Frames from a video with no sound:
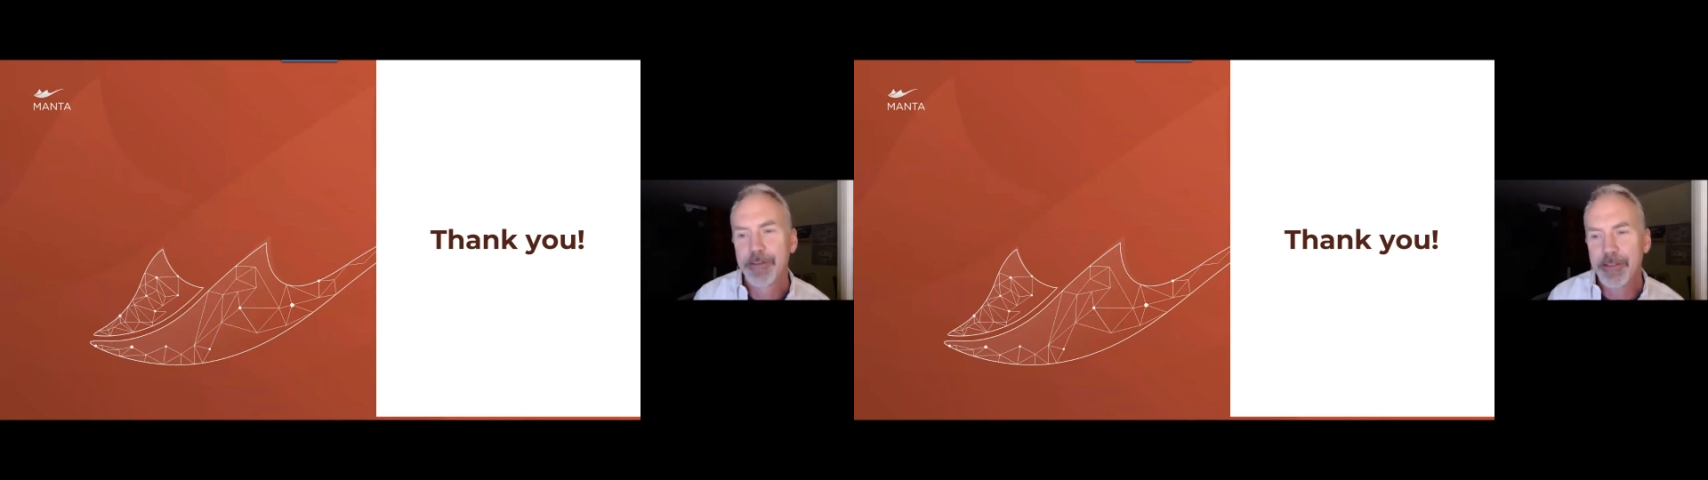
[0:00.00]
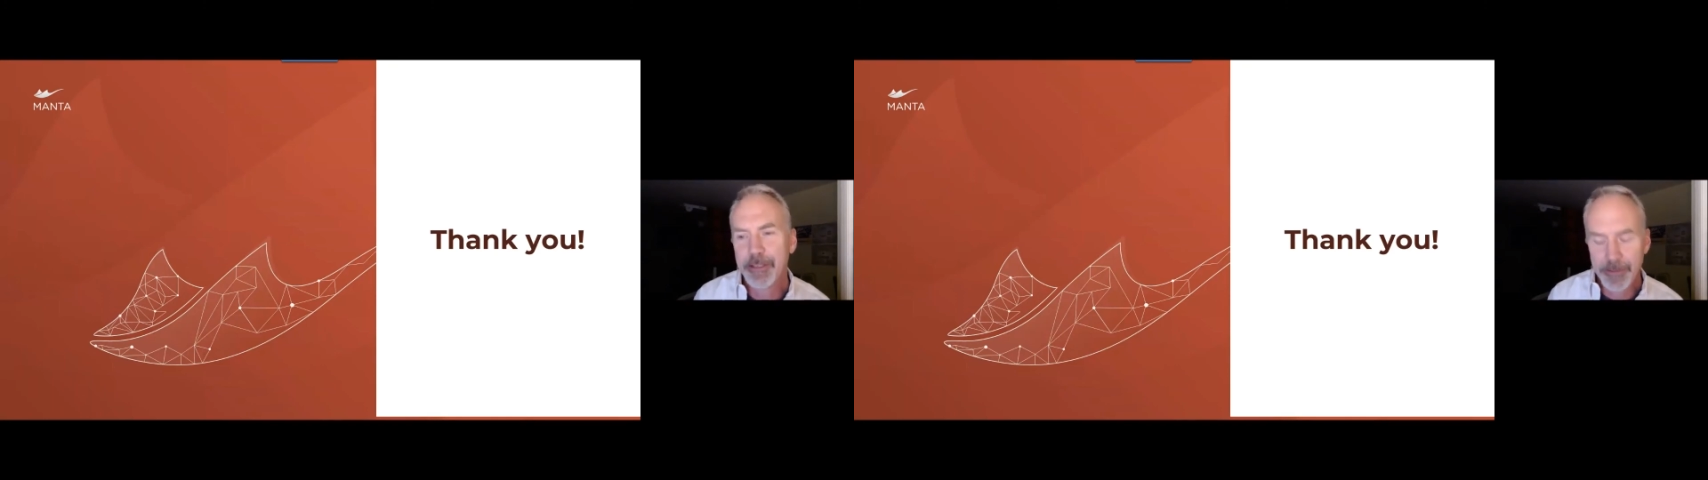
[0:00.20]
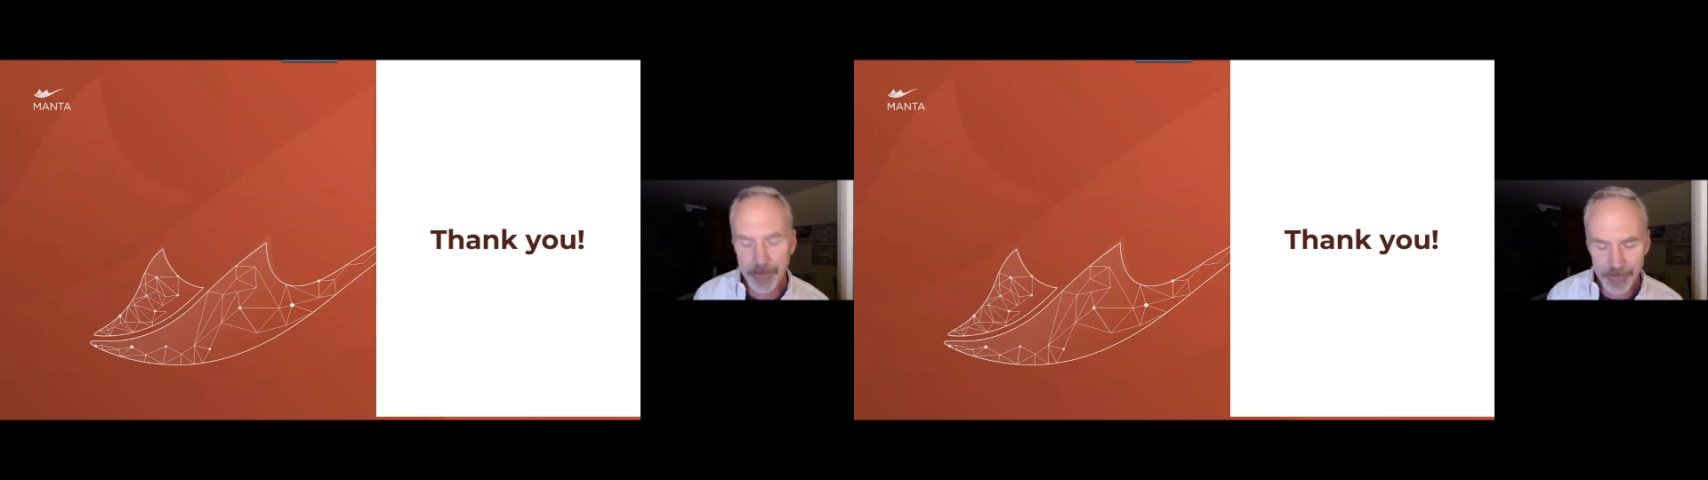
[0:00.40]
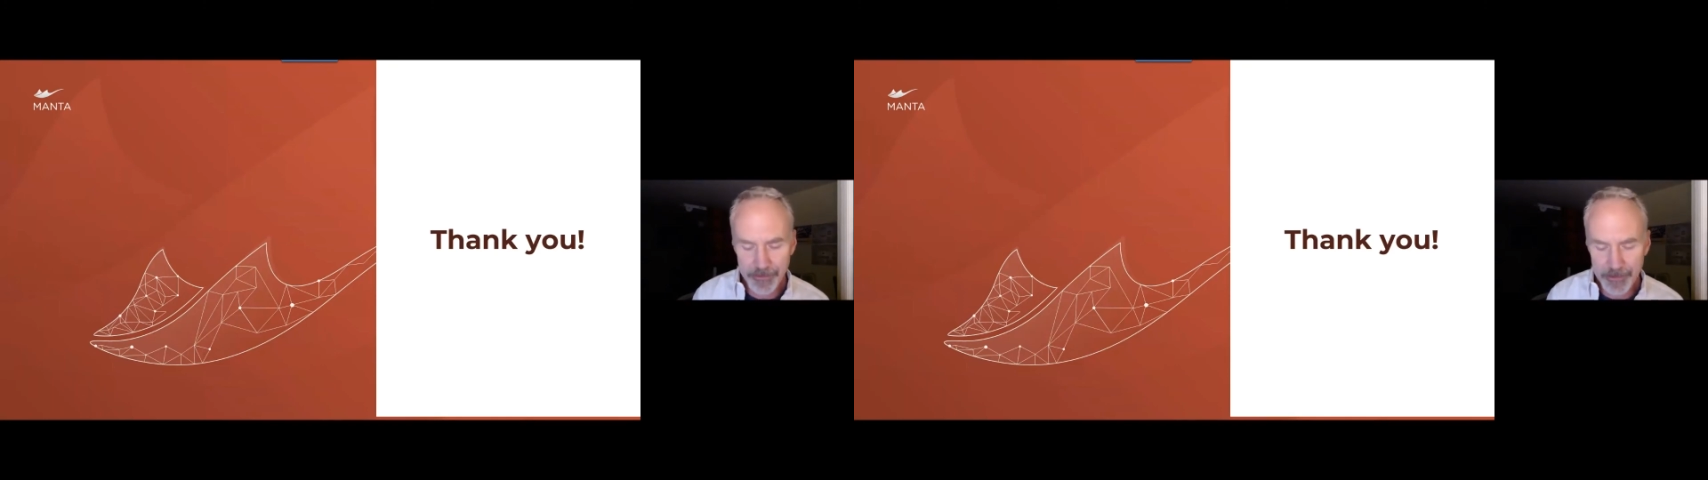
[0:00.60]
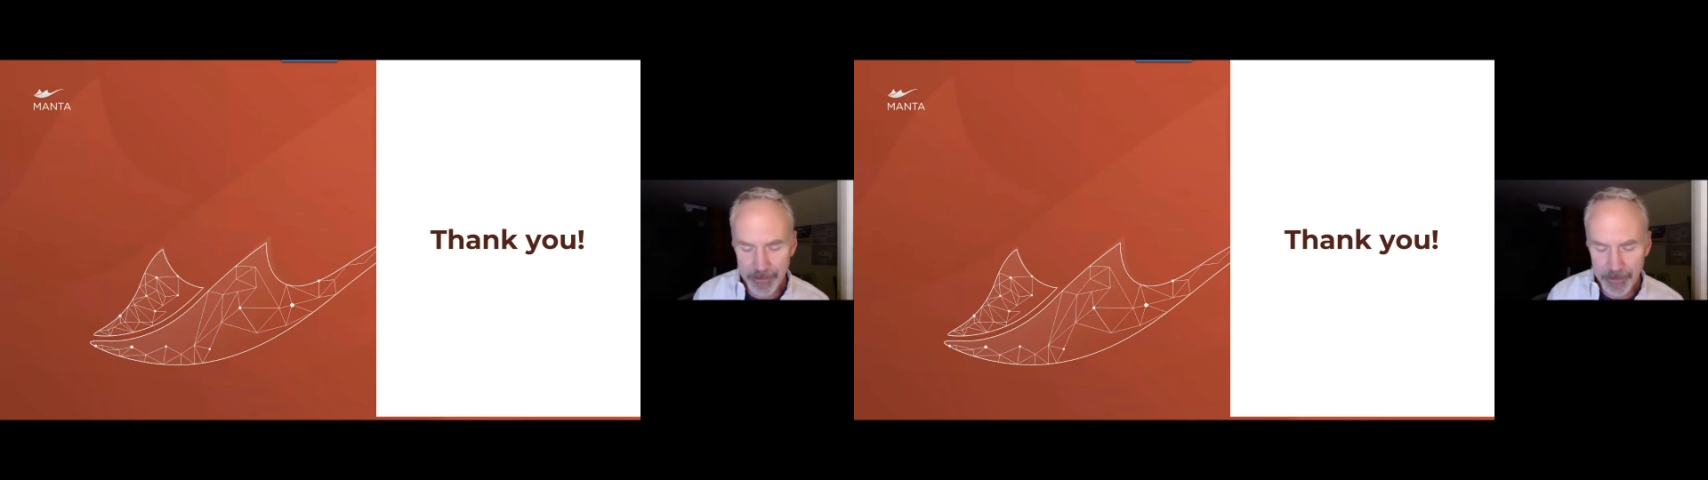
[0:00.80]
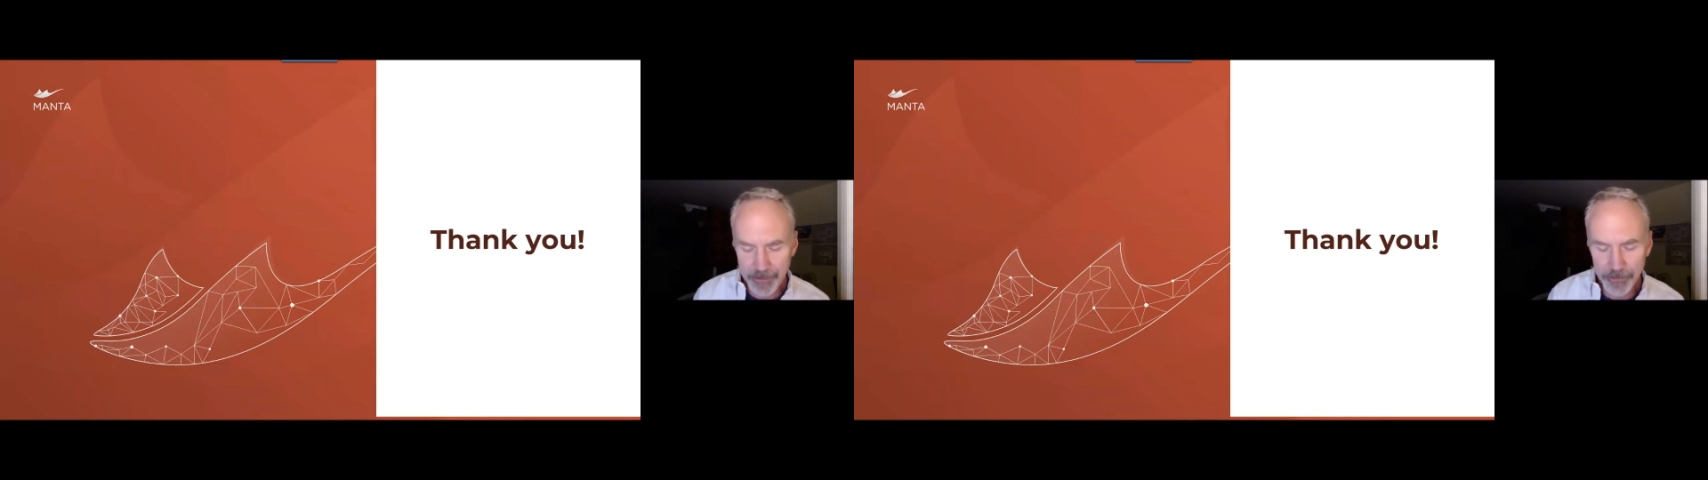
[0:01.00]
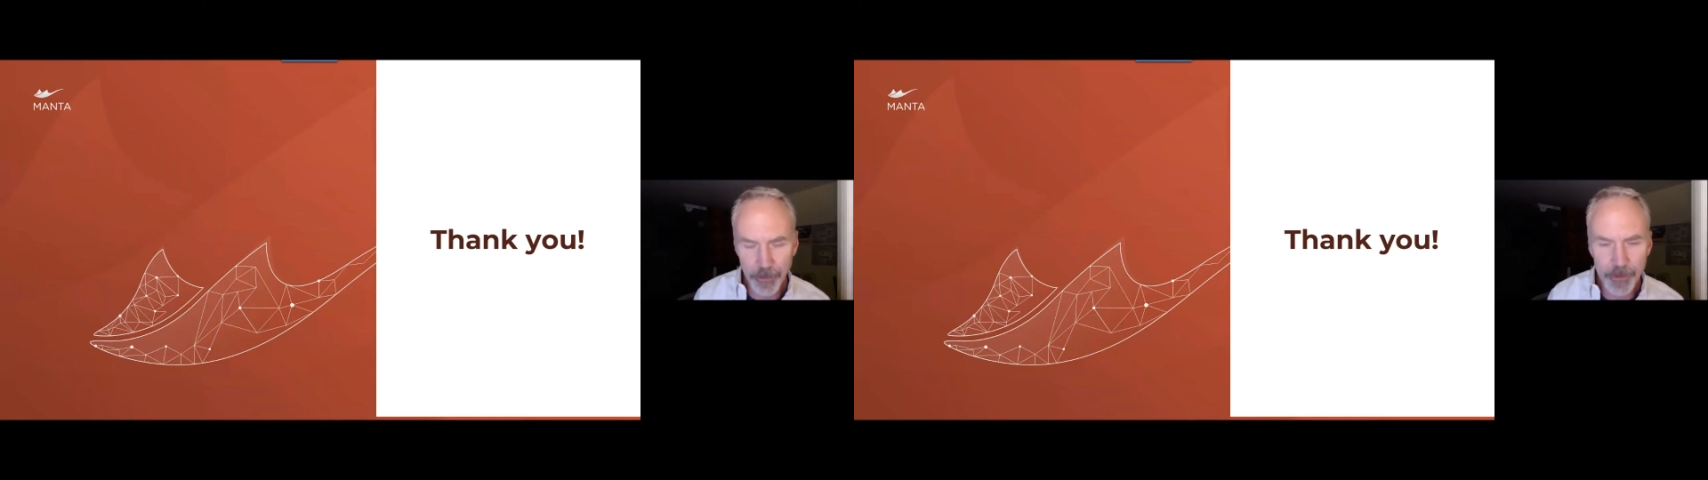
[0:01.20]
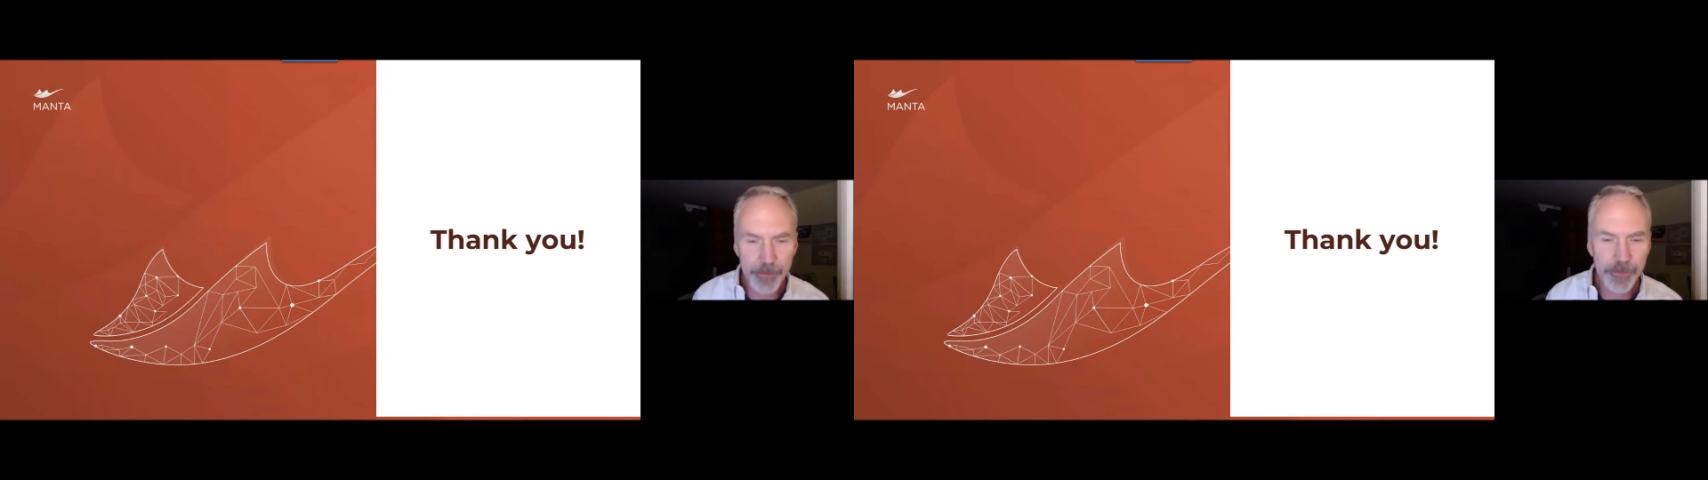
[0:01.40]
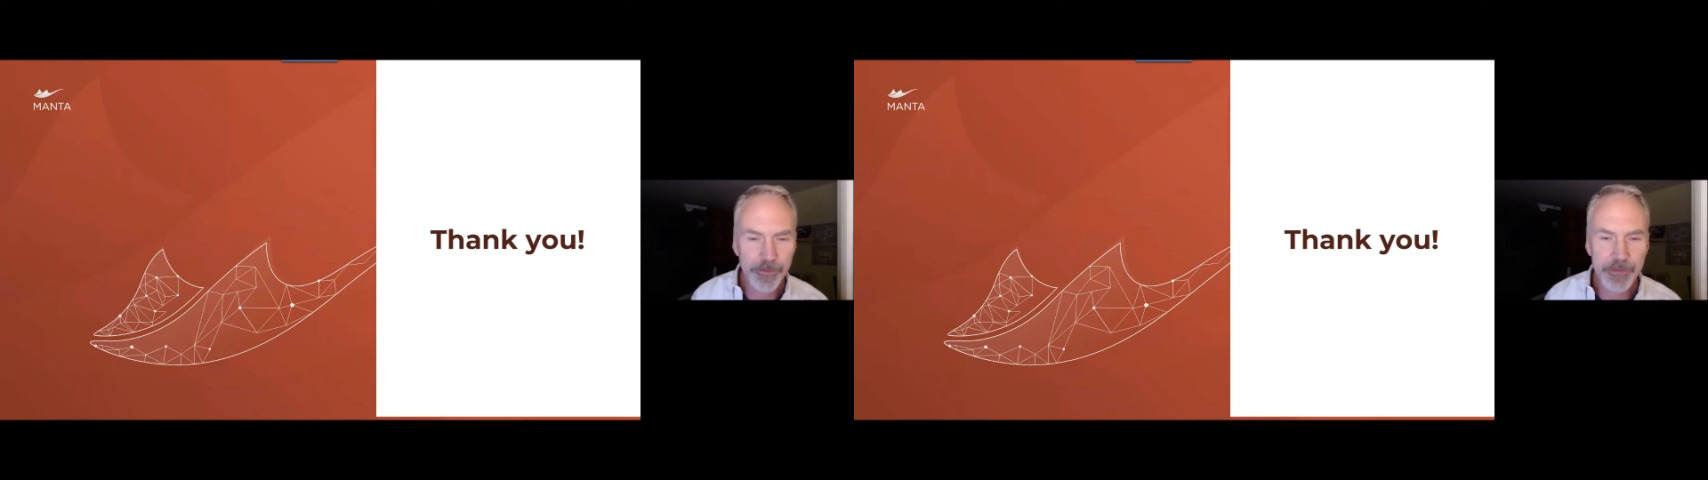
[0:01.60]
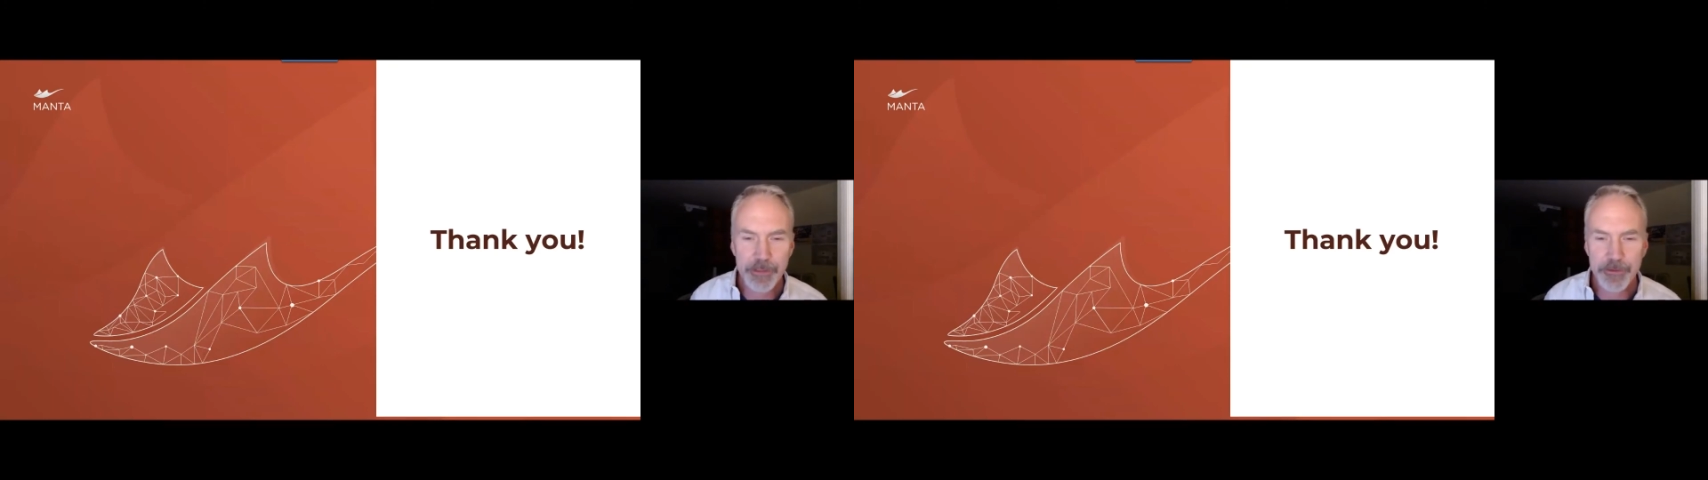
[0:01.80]
is the stored
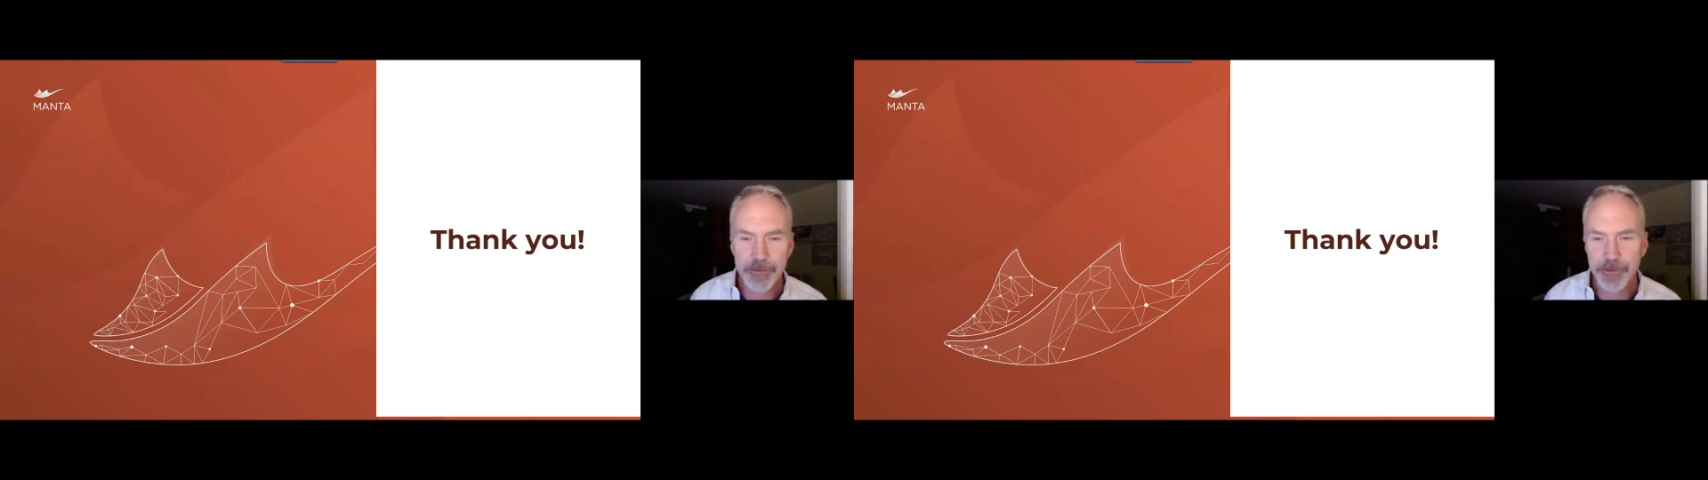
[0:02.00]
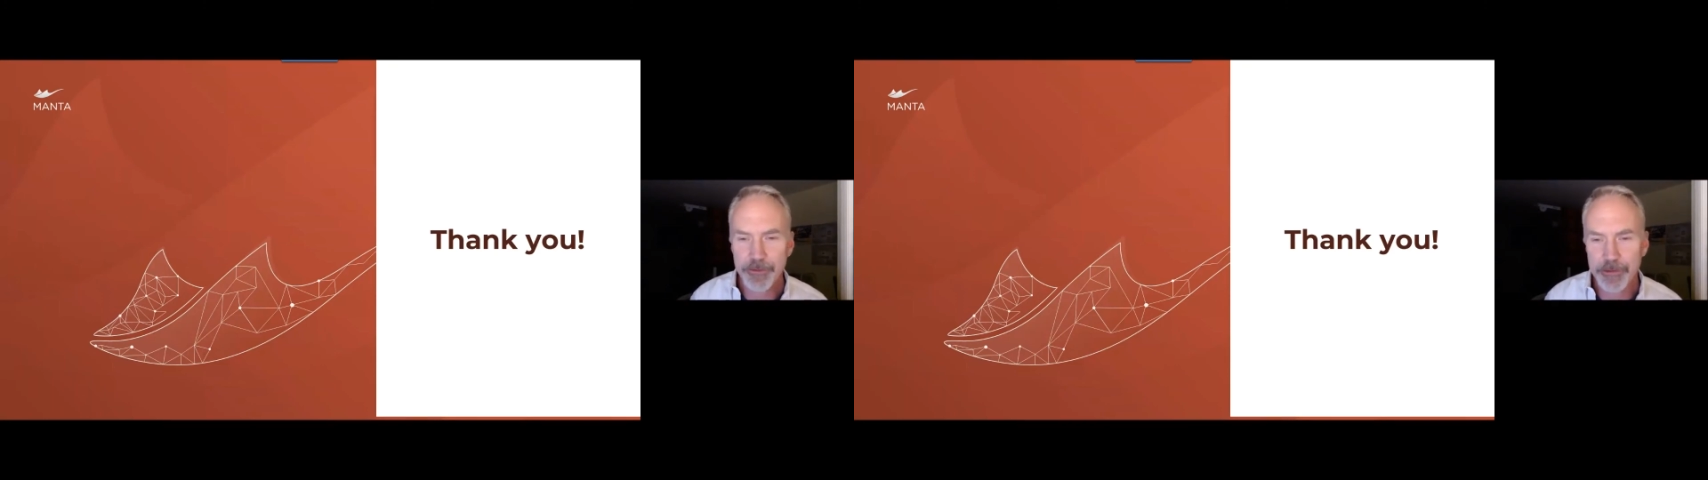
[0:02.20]
procedures